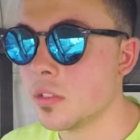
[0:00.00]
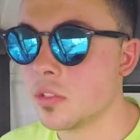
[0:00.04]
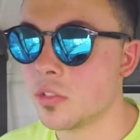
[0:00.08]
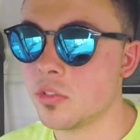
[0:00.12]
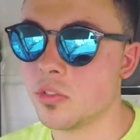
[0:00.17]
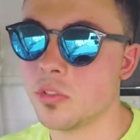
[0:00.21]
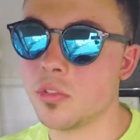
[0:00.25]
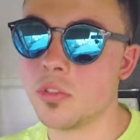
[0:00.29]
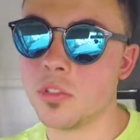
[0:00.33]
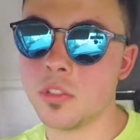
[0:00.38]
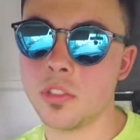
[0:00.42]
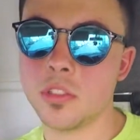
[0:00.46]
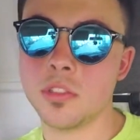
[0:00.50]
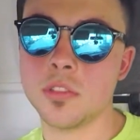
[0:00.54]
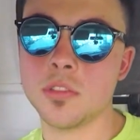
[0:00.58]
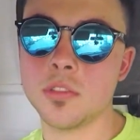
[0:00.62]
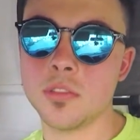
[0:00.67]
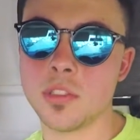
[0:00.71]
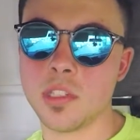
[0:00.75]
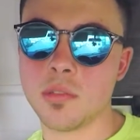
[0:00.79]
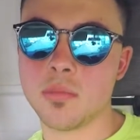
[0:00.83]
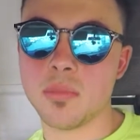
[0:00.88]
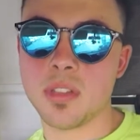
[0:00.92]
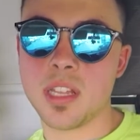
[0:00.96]
So
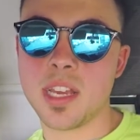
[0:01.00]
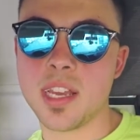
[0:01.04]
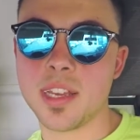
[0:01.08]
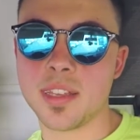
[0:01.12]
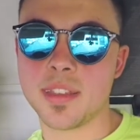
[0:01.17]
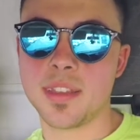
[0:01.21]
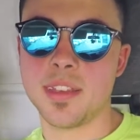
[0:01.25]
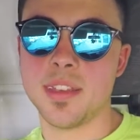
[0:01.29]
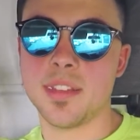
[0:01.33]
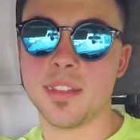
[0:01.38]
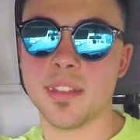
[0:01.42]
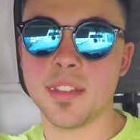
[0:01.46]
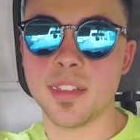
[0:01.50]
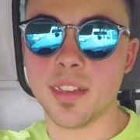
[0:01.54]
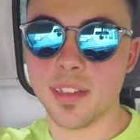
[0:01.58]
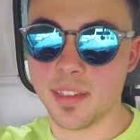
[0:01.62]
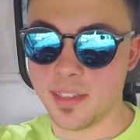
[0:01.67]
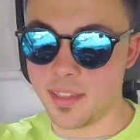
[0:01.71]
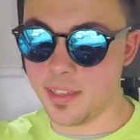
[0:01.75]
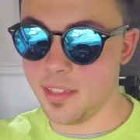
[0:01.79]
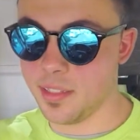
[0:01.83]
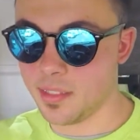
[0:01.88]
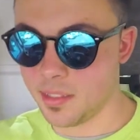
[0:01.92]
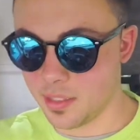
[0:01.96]
I'm like the
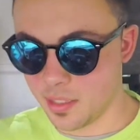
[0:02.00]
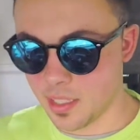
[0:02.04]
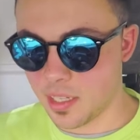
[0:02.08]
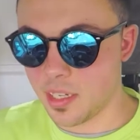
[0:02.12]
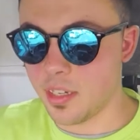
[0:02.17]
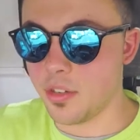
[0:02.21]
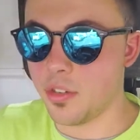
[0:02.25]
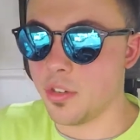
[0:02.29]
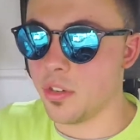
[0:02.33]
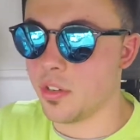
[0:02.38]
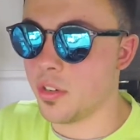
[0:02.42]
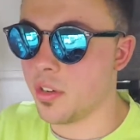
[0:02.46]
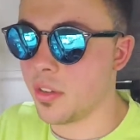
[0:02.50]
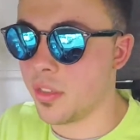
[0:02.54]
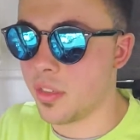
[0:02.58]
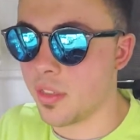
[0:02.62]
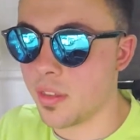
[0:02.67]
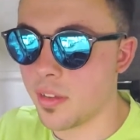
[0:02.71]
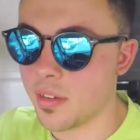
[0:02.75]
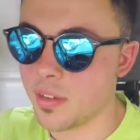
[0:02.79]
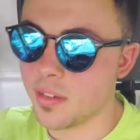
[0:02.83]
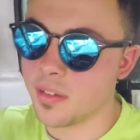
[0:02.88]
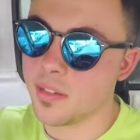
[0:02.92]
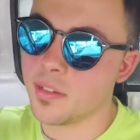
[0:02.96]
unluckiest guy on
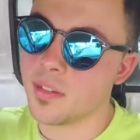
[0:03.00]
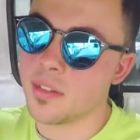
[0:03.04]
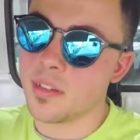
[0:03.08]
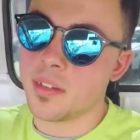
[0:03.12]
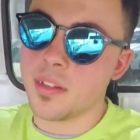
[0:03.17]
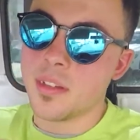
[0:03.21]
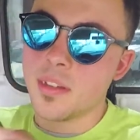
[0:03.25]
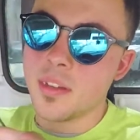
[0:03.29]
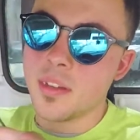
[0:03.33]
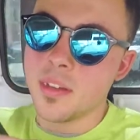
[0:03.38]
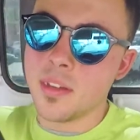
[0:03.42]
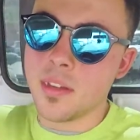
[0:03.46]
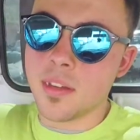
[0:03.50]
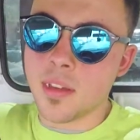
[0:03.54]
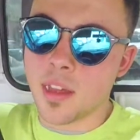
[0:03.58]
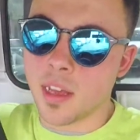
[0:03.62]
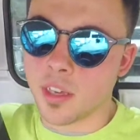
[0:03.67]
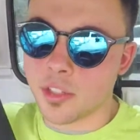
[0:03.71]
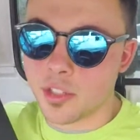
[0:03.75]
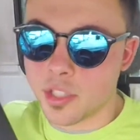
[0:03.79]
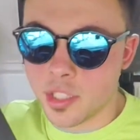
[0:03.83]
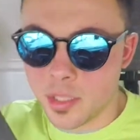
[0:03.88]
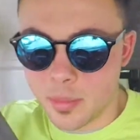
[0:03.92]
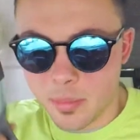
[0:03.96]
earth.
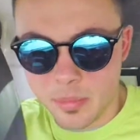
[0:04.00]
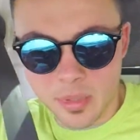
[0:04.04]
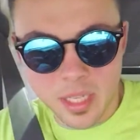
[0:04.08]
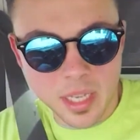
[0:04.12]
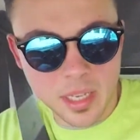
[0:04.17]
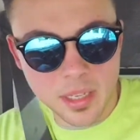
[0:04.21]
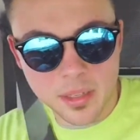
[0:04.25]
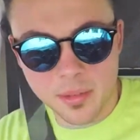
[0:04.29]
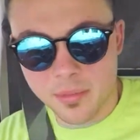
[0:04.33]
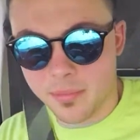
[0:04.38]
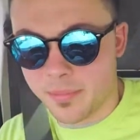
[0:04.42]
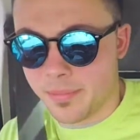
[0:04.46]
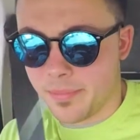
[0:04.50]
Actually, I'm like